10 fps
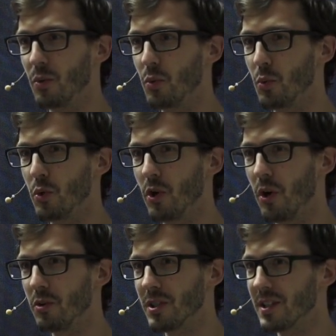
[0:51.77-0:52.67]
Who
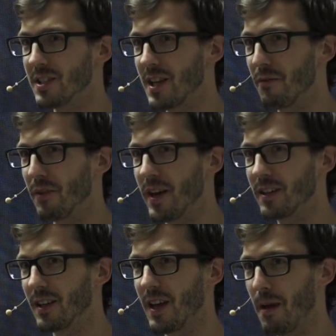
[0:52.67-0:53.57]
knows stuff
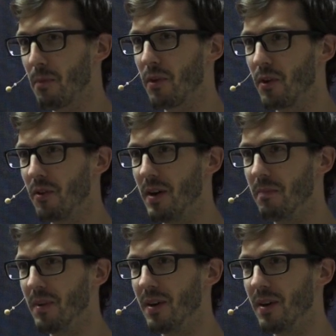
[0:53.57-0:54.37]
like the CAP theorem?